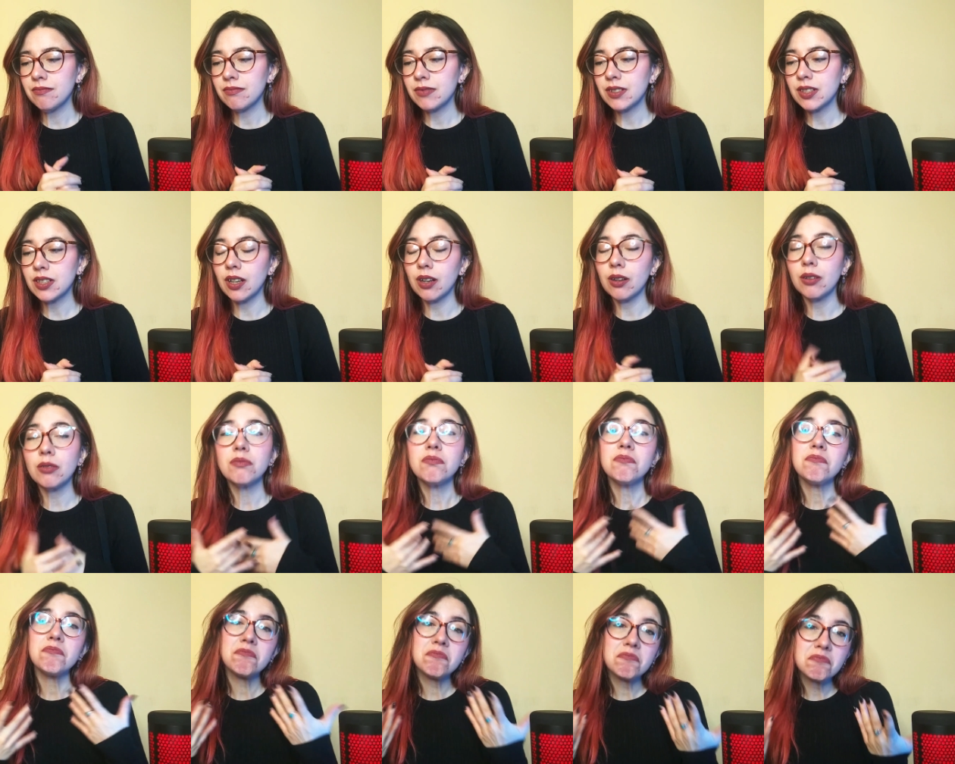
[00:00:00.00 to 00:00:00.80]

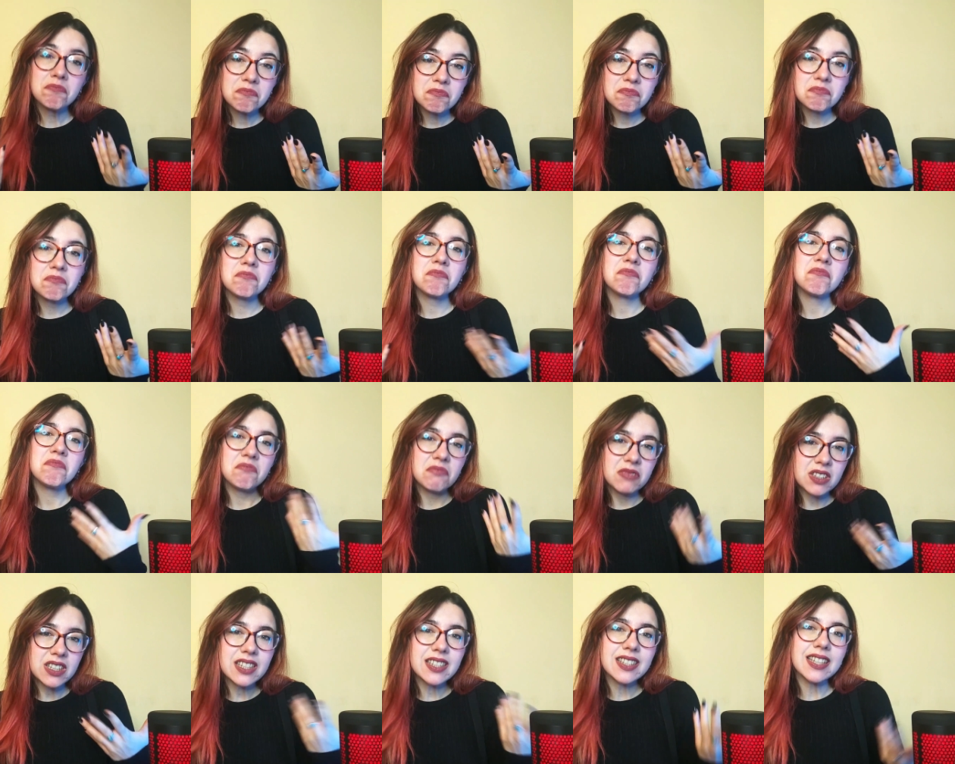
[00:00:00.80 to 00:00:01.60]
So
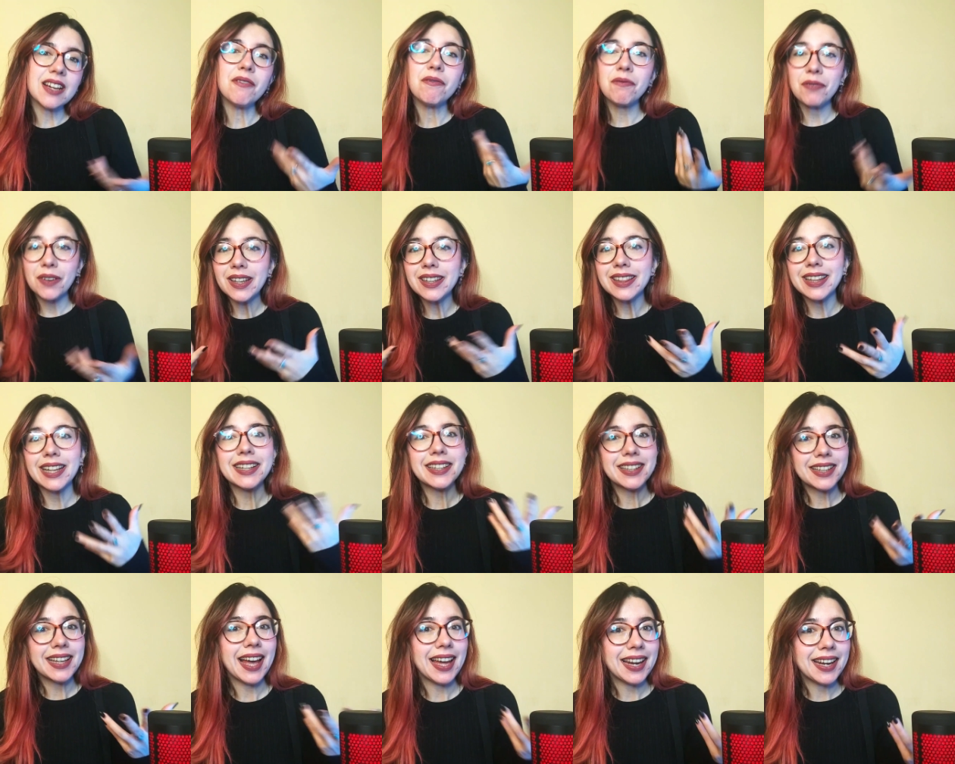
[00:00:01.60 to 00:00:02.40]
it's something
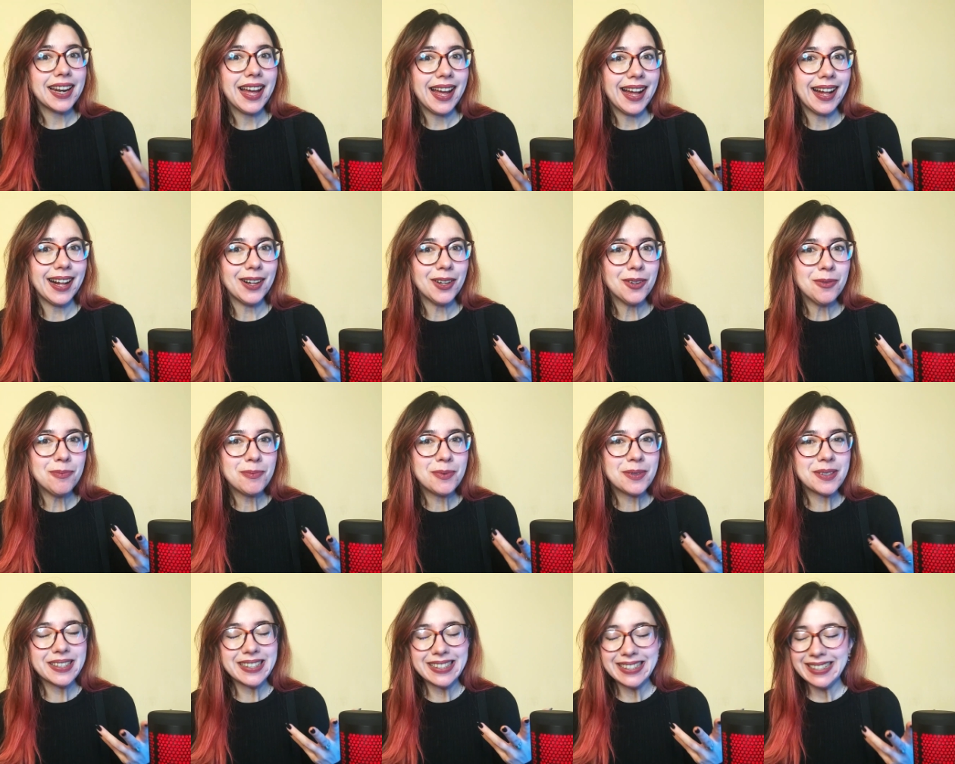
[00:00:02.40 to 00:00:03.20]
that can
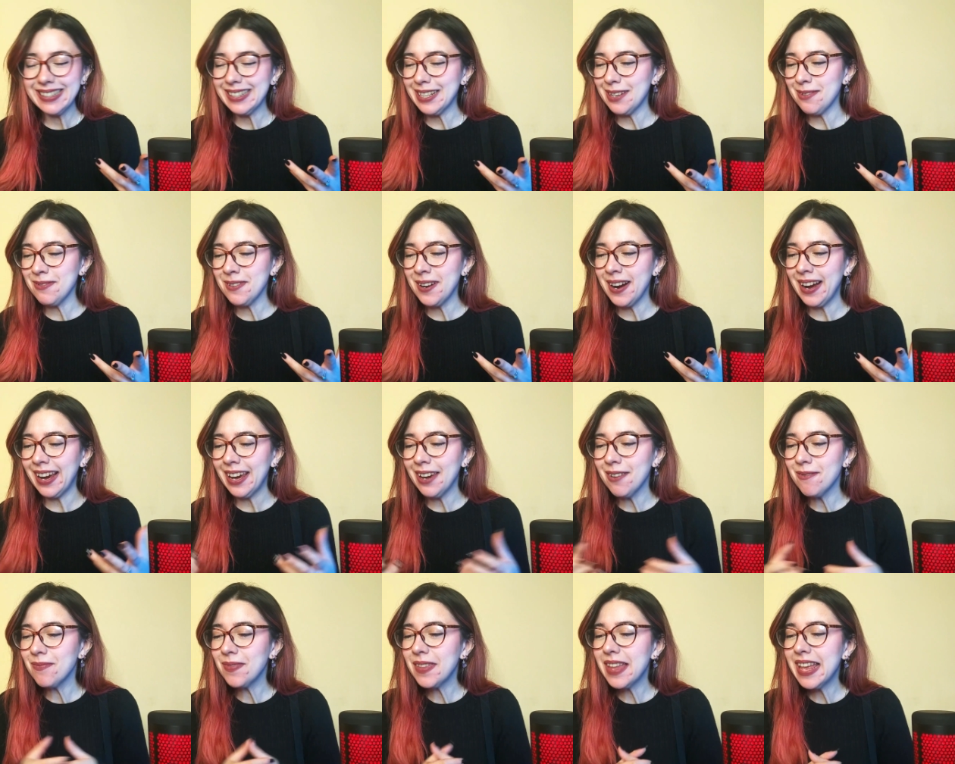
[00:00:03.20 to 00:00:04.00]
help in some
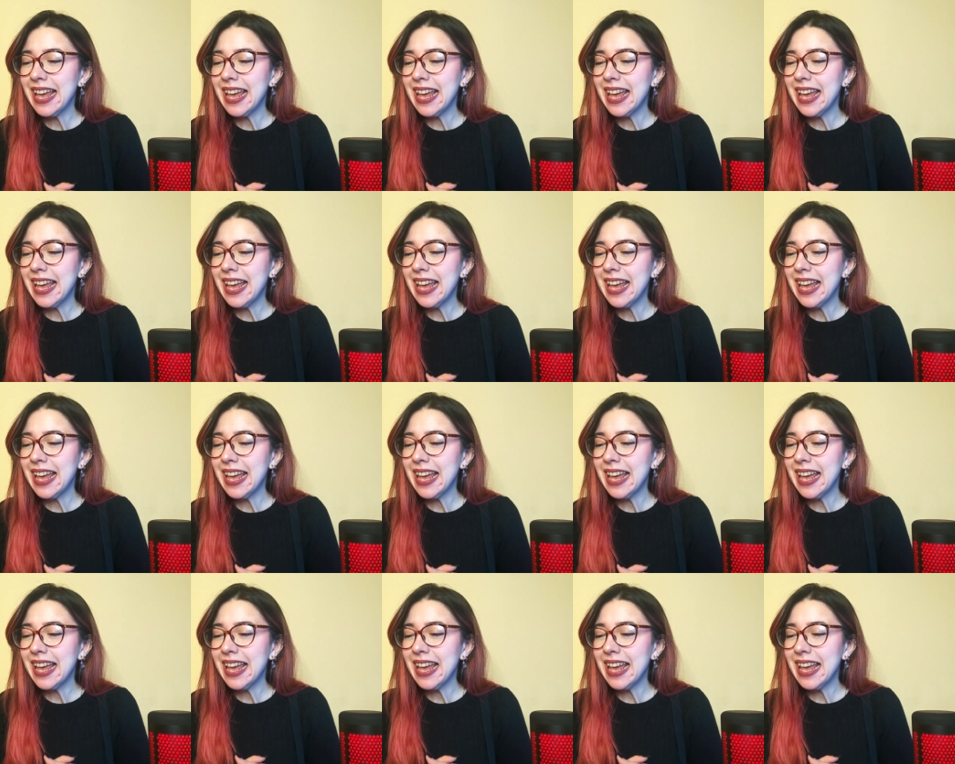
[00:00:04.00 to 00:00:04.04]
way.